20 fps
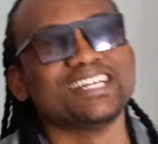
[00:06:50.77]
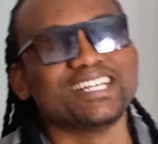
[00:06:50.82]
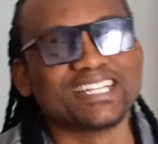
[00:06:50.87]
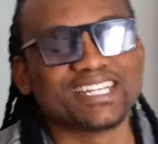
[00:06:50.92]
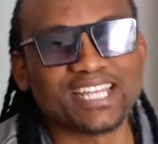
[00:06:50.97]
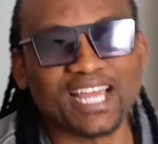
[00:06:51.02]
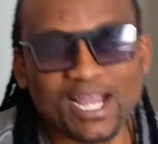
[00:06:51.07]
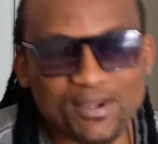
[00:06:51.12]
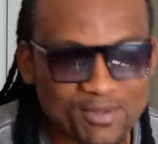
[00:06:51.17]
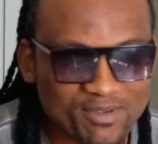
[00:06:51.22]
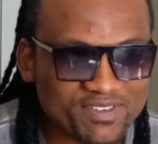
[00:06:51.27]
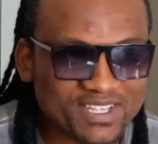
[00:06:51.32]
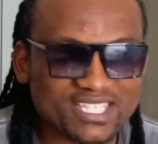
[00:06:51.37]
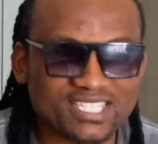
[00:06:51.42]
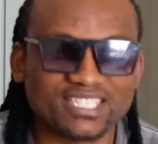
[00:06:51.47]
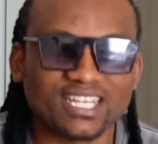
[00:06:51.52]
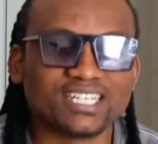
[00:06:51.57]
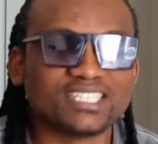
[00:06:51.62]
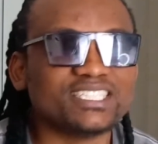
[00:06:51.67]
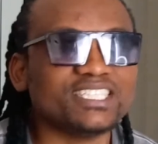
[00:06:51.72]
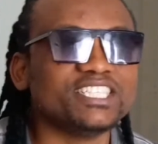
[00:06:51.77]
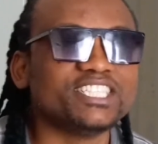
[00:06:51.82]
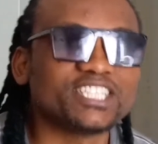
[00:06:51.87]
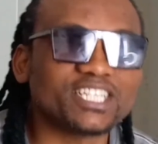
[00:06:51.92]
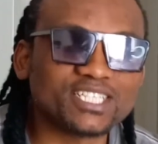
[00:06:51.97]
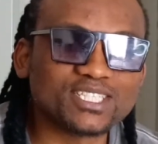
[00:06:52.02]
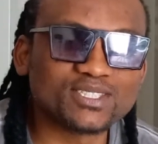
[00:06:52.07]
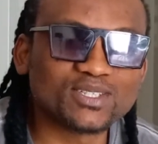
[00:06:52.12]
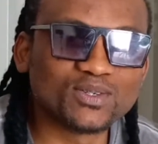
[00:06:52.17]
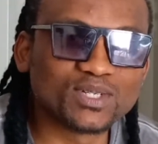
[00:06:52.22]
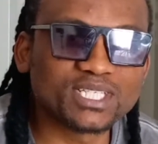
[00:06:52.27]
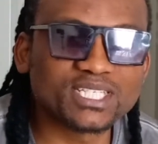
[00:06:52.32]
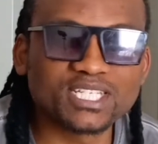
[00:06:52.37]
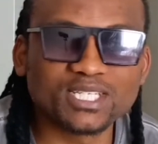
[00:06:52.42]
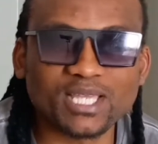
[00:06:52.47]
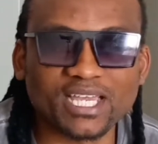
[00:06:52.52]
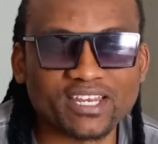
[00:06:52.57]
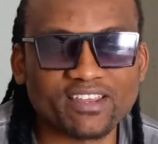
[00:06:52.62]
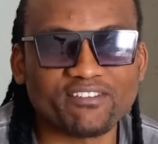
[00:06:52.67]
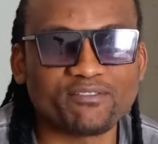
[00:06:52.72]
Now I'm a versatile DJ,
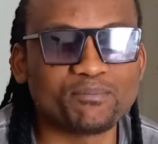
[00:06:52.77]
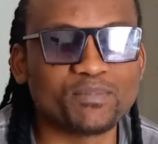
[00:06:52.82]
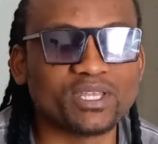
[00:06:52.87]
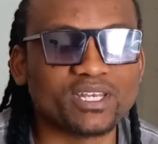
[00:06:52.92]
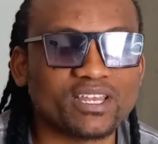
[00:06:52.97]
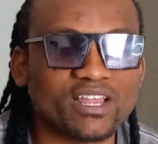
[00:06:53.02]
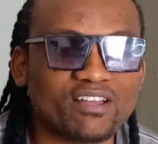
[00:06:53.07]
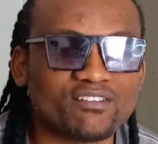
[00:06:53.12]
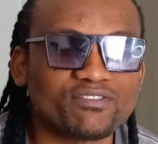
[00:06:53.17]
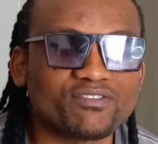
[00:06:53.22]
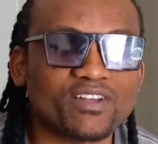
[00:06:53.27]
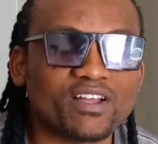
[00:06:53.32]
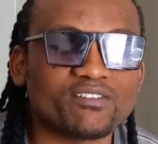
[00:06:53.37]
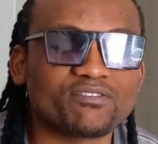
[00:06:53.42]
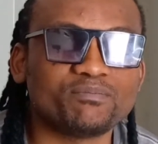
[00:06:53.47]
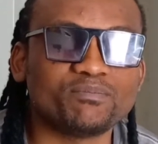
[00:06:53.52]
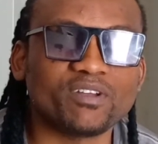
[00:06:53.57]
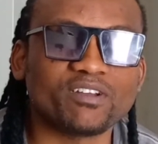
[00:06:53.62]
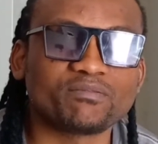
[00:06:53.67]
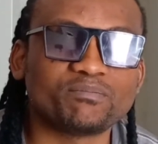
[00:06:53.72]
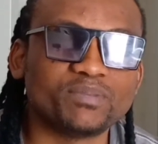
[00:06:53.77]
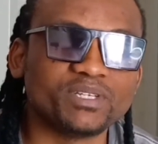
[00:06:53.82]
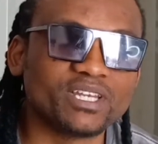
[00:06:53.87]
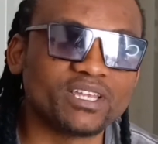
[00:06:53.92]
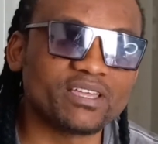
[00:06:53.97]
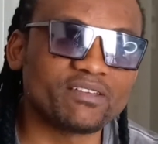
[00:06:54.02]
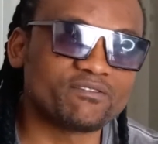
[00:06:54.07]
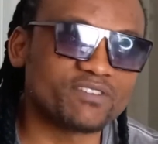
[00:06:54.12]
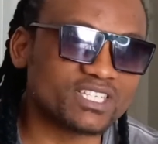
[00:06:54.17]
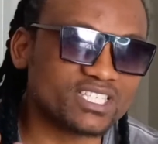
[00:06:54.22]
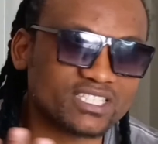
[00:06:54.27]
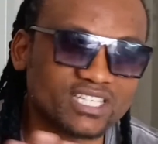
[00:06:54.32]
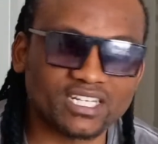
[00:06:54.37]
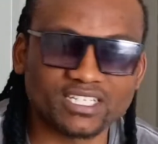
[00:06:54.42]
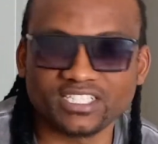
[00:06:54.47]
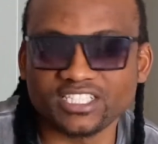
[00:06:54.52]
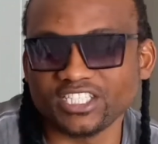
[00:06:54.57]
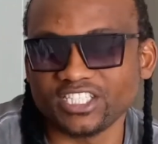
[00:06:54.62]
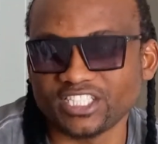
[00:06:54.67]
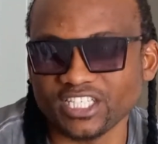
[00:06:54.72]
honestly, and I've been a
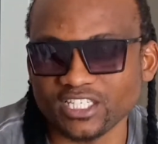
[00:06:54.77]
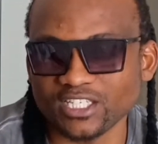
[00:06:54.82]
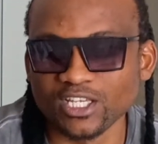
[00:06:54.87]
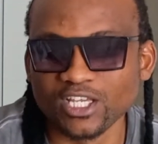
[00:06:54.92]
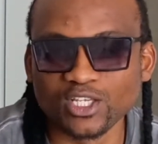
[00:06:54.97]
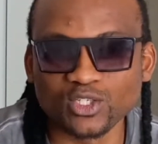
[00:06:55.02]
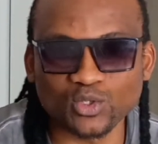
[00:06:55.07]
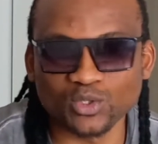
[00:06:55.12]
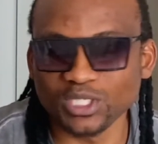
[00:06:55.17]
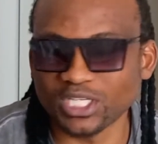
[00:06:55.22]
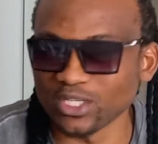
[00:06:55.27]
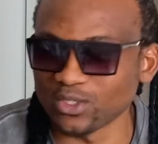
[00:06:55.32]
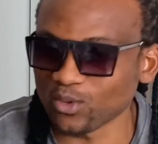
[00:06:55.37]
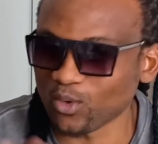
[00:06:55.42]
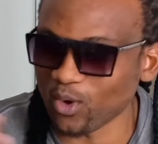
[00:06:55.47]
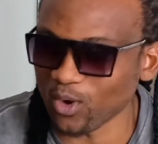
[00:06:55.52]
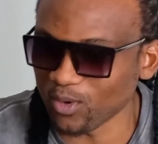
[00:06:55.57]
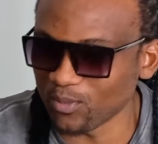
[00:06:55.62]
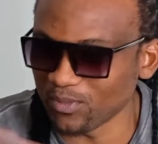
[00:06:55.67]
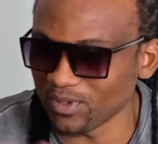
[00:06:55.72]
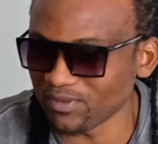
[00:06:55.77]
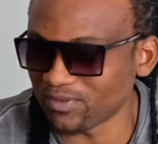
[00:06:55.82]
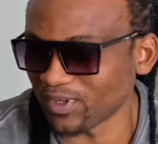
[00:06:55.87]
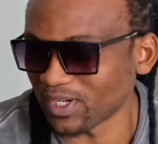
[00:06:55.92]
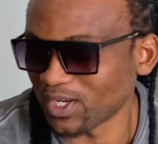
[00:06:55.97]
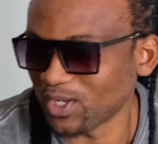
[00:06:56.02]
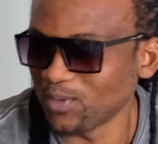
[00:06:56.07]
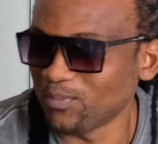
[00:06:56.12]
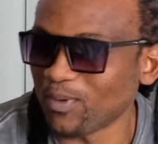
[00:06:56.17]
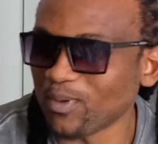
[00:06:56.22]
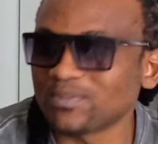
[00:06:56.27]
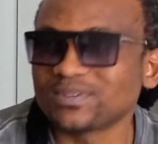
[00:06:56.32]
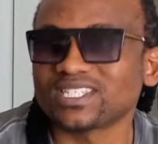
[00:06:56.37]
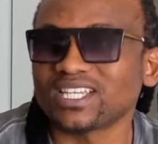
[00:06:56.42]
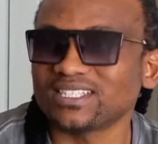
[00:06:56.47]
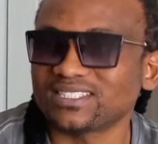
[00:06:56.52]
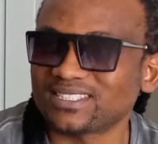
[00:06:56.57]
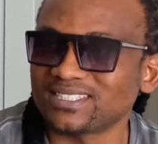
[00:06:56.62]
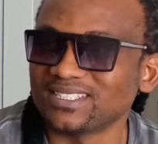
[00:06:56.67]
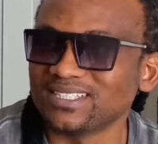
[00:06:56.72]
versatile DJ. So you can call me for a hip hop
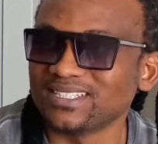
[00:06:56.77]
set.